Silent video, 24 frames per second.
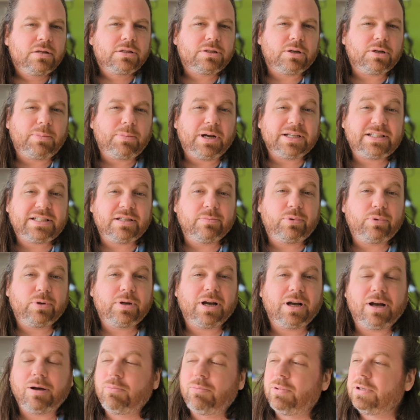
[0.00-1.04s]
So my simple
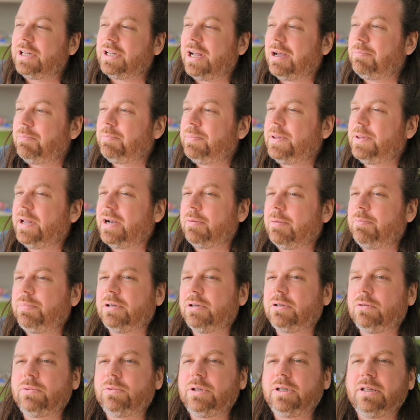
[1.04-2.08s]
cub that I
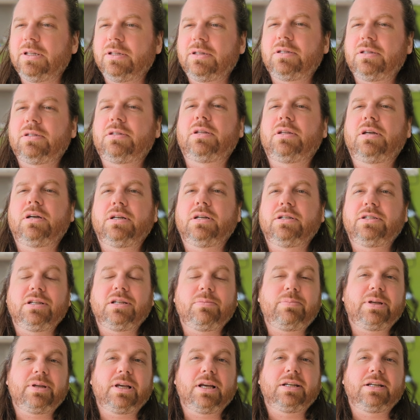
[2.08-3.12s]
built with
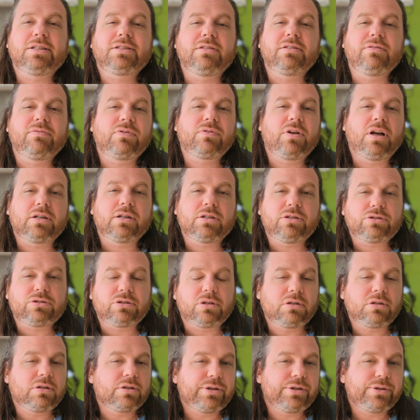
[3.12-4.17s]
GPS and flight
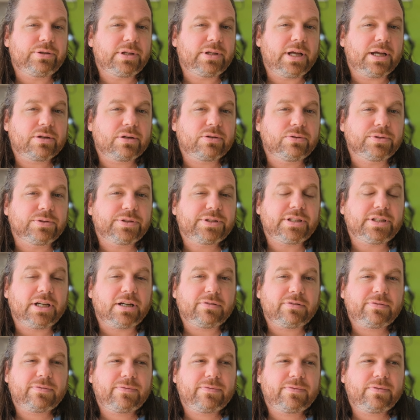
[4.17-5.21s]
controller and all that cool
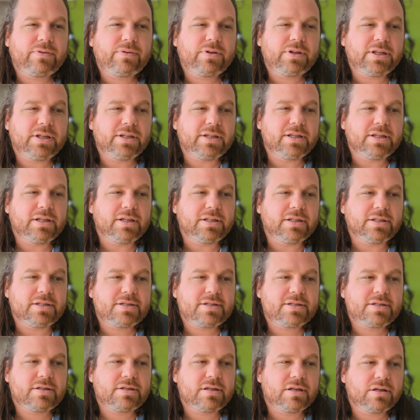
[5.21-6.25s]
stuff
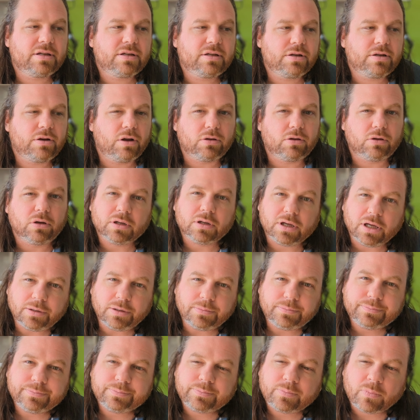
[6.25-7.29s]
is no
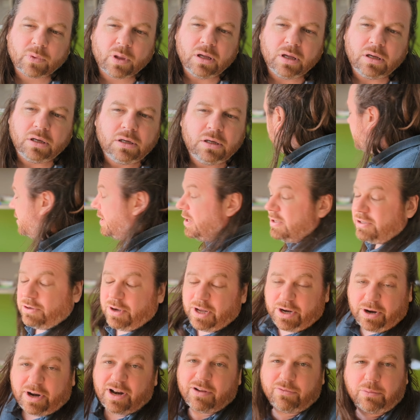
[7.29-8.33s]
longer. So
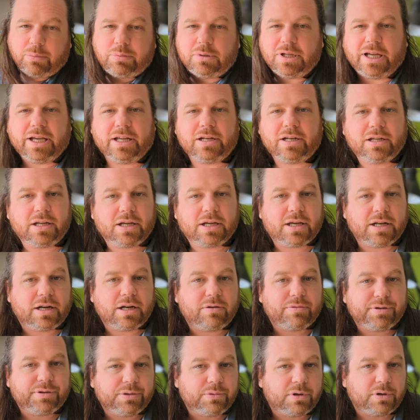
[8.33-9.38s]
I don't have a plane. I
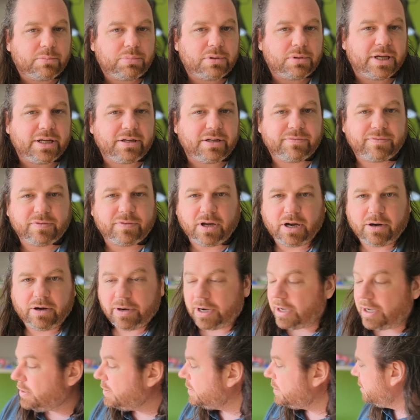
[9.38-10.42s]
don't really want a plane to fly
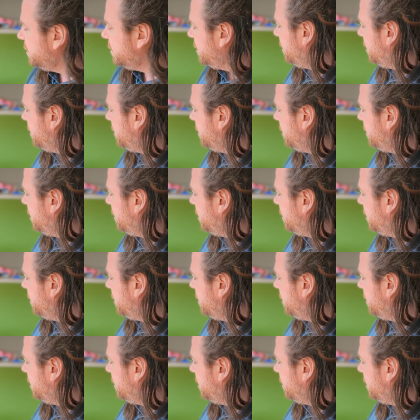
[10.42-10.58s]
around.